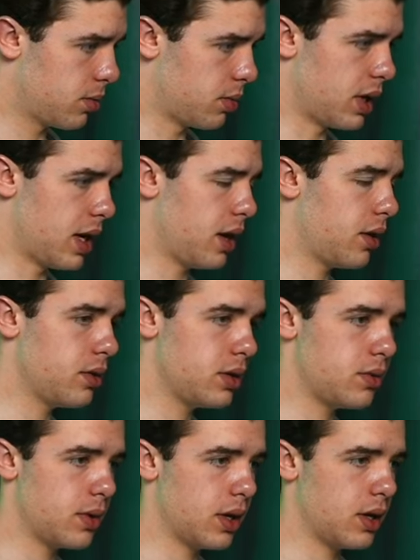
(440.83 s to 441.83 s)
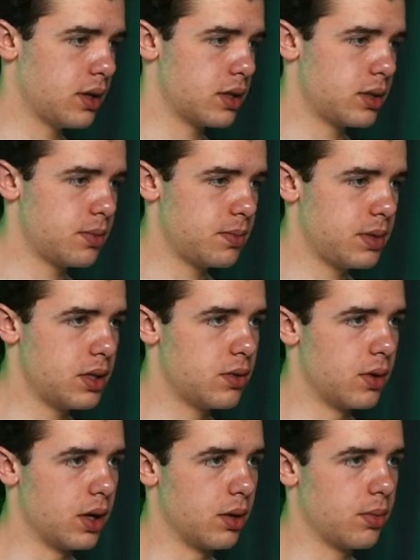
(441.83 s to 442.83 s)
But how do you add a speed
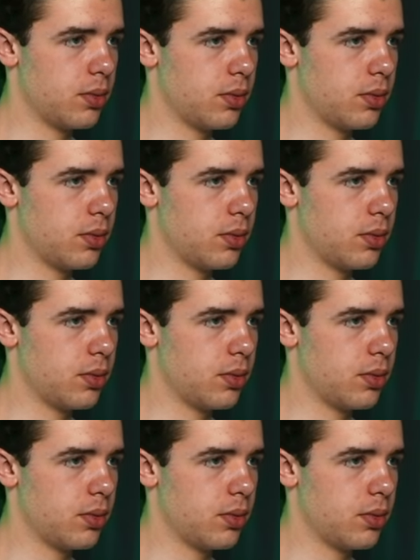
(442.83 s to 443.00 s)
ramp?